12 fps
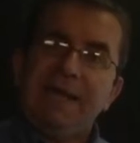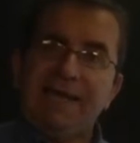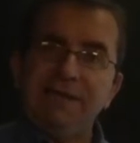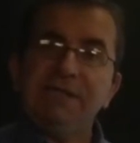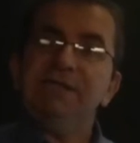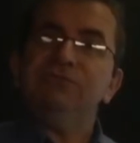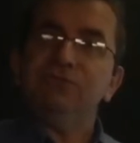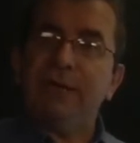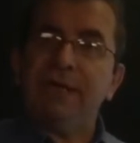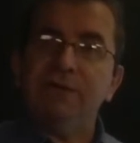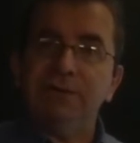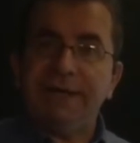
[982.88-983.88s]
And these
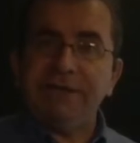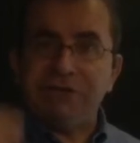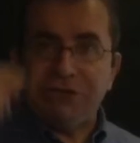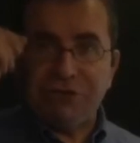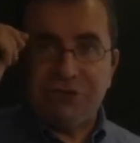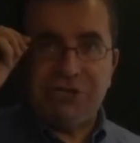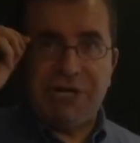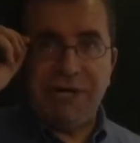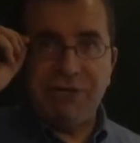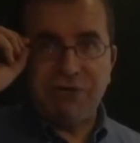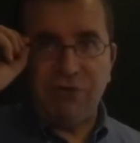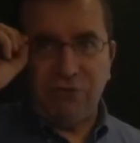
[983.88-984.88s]
regulations
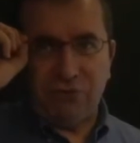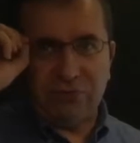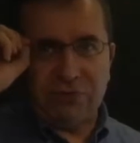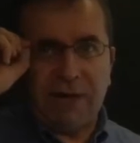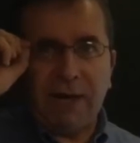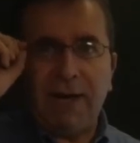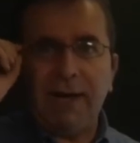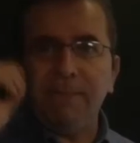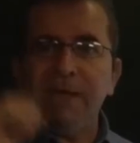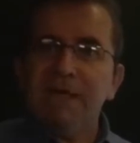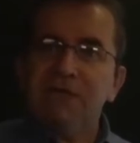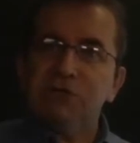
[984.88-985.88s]
change over time.
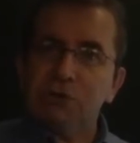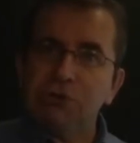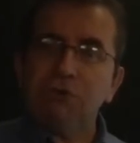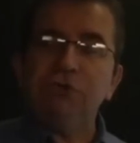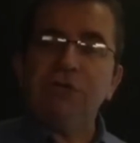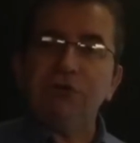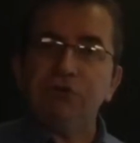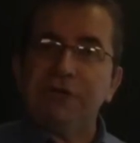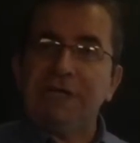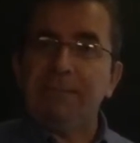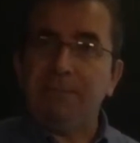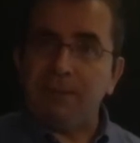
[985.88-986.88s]
So you need to
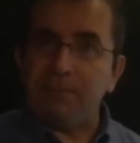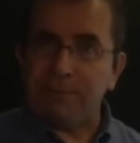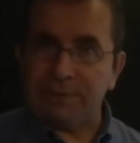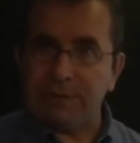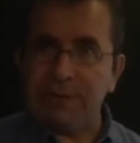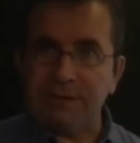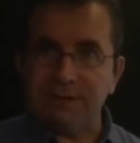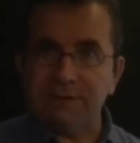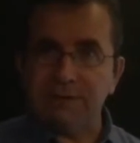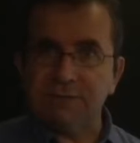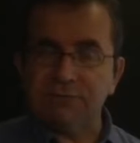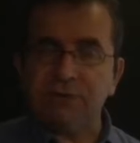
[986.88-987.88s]
keep up with
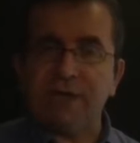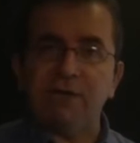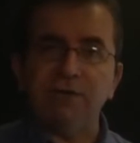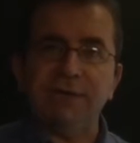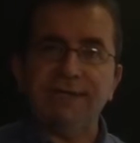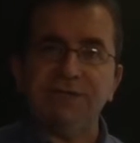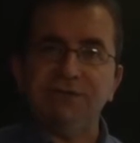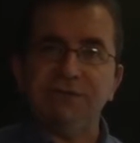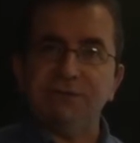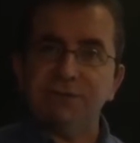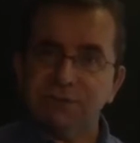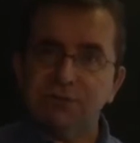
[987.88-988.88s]
these
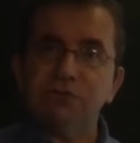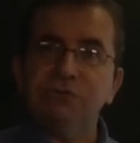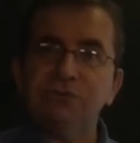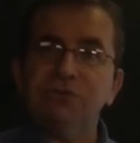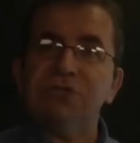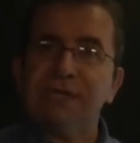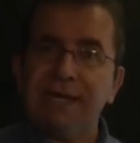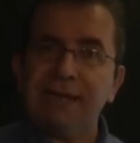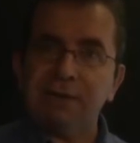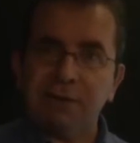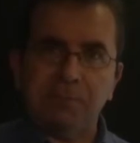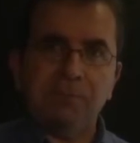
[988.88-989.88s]
regulations to stay
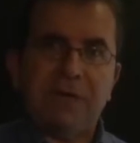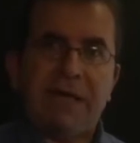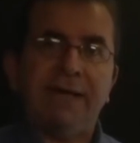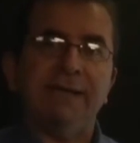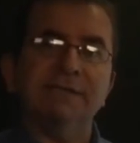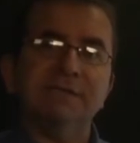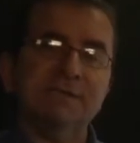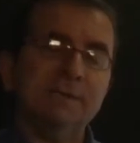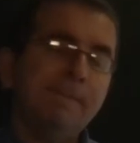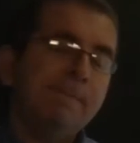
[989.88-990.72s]
in compliance.